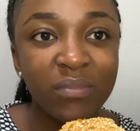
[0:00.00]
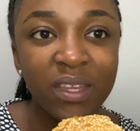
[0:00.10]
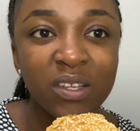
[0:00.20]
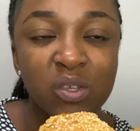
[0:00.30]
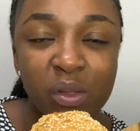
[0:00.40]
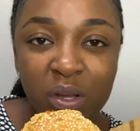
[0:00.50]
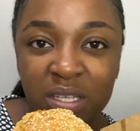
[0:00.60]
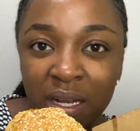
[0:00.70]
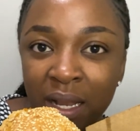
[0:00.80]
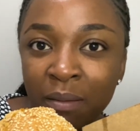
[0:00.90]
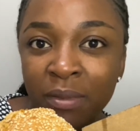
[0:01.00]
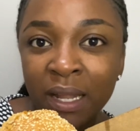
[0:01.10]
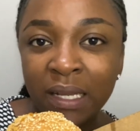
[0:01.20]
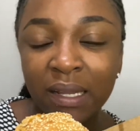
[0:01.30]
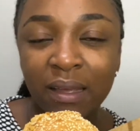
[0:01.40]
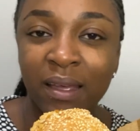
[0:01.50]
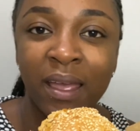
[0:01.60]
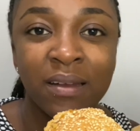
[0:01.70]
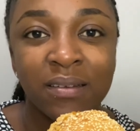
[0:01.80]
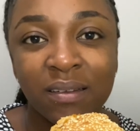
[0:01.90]
So there was a club that
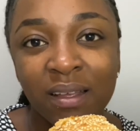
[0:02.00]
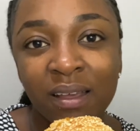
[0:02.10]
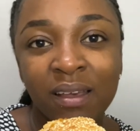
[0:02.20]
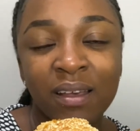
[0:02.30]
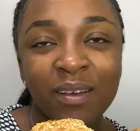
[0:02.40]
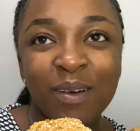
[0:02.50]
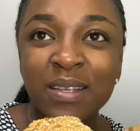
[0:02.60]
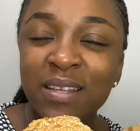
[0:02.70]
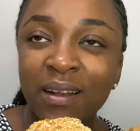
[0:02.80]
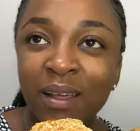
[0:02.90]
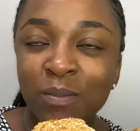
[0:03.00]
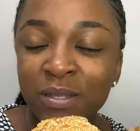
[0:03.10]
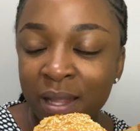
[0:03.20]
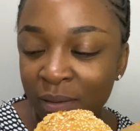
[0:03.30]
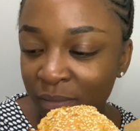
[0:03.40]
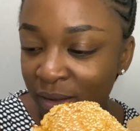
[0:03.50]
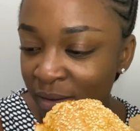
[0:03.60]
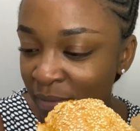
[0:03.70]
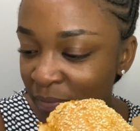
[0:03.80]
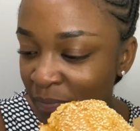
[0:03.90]
had, what's the club's
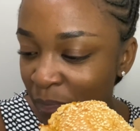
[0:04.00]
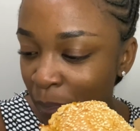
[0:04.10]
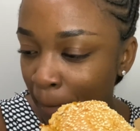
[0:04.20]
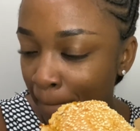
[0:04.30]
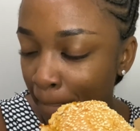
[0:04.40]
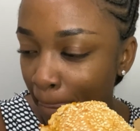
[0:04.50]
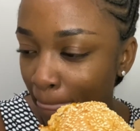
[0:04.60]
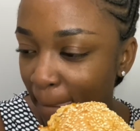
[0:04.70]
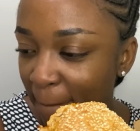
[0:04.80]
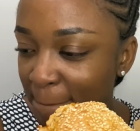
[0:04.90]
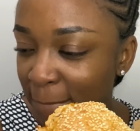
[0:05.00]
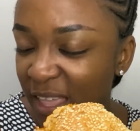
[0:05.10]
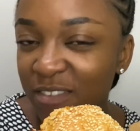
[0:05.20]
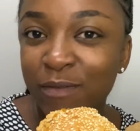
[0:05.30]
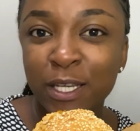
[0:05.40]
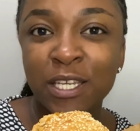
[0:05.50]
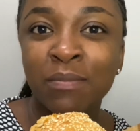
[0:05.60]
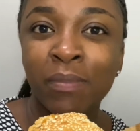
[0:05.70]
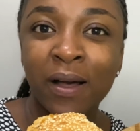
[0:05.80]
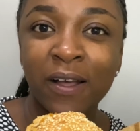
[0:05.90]
name? Fashion
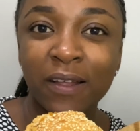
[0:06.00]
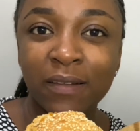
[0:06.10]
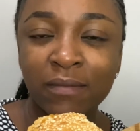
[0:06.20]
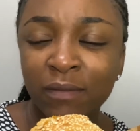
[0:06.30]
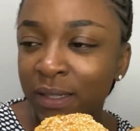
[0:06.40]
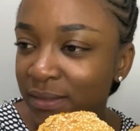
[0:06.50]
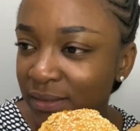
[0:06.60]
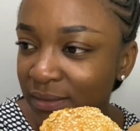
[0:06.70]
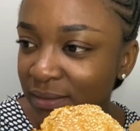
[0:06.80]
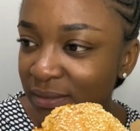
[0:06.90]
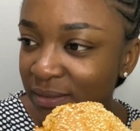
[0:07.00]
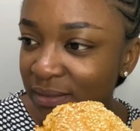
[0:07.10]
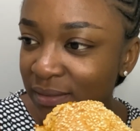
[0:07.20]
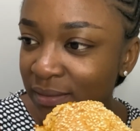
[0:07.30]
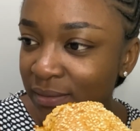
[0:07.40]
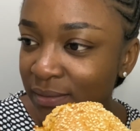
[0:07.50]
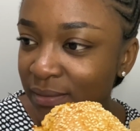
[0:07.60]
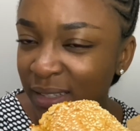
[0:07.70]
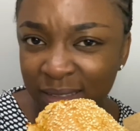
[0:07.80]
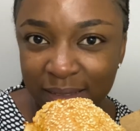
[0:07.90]
Bar. What
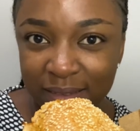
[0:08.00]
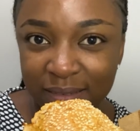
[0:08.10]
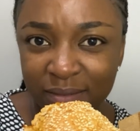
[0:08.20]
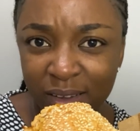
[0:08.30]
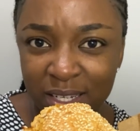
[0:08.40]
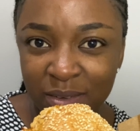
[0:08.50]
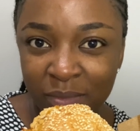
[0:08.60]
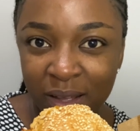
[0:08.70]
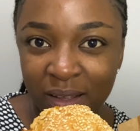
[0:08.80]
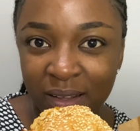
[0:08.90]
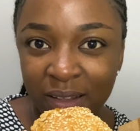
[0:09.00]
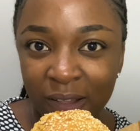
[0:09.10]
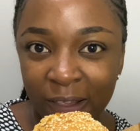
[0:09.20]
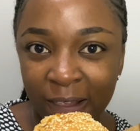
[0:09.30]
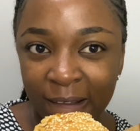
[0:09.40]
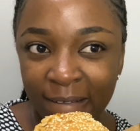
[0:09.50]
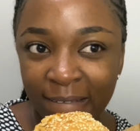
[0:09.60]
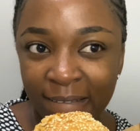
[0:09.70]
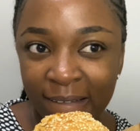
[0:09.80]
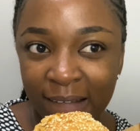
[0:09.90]
is it? Fashion Bar?
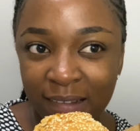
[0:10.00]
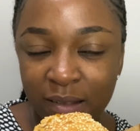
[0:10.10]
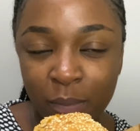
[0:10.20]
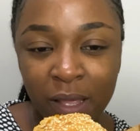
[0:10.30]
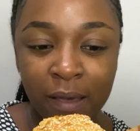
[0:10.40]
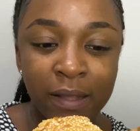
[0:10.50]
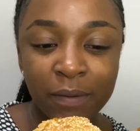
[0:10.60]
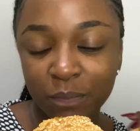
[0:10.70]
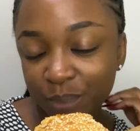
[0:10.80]
Something like that.